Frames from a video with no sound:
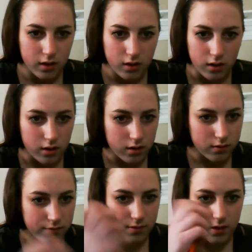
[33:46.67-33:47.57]

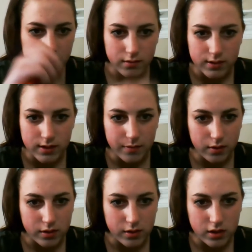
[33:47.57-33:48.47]
The
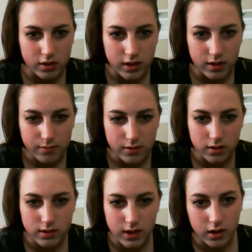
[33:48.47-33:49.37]
Something Research
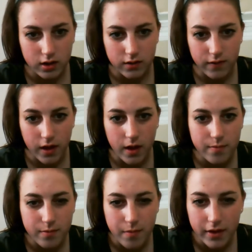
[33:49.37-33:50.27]
Center
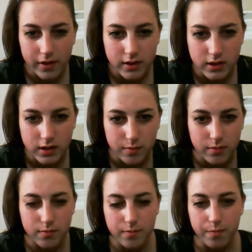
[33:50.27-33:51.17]
developed methods to